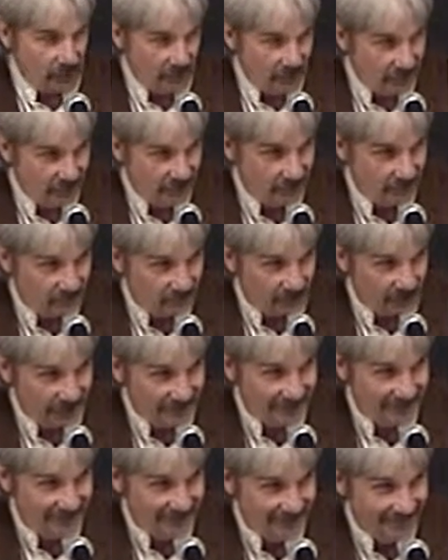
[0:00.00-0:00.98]
brother
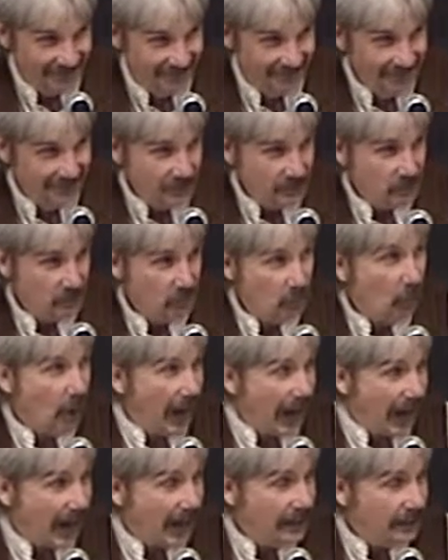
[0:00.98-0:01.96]
in prison.
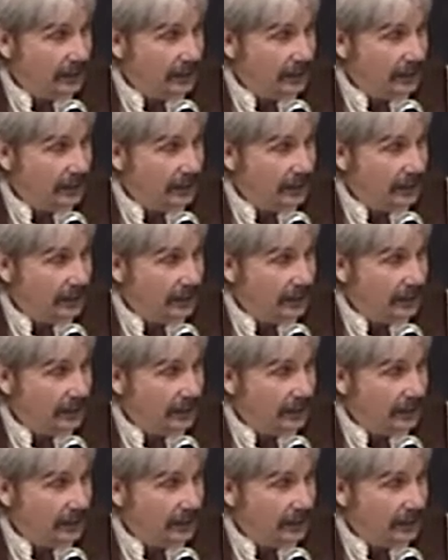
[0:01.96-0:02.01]
Why?